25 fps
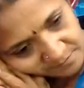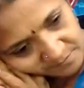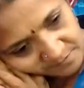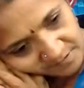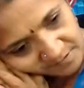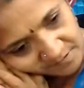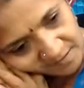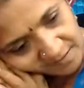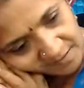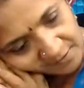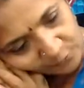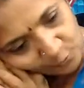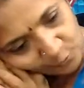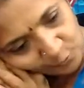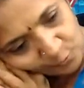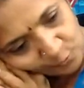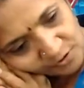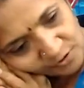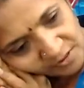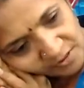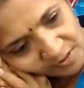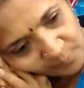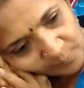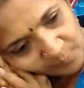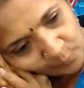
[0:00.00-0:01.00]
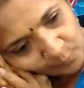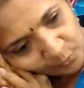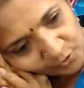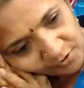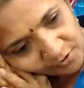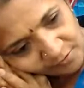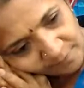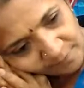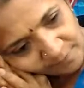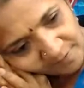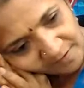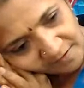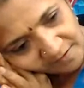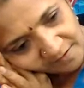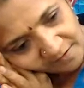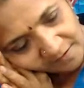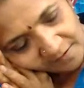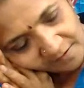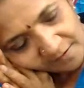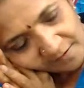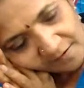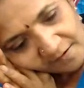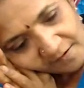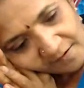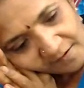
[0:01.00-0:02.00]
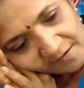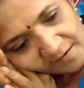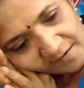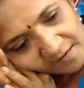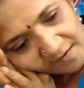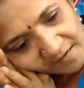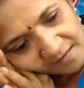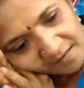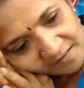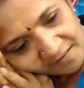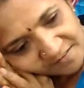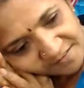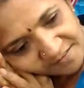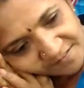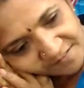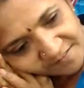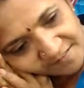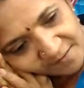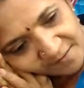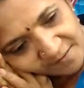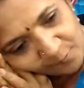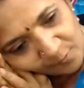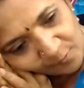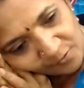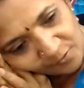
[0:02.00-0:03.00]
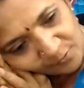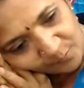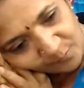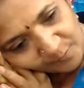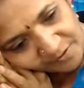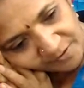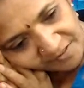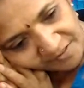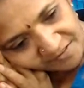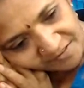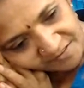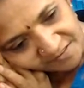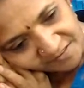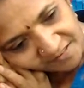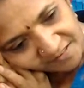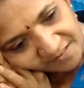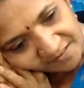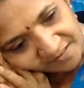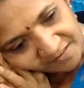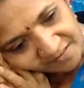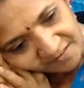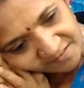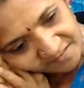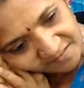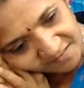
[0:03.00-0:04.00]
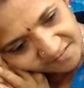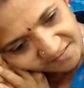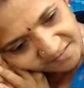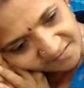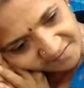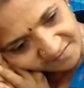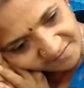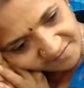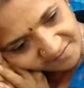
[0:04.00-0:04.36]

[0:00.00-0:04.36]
There are two turning points where energy is equal to potential energy.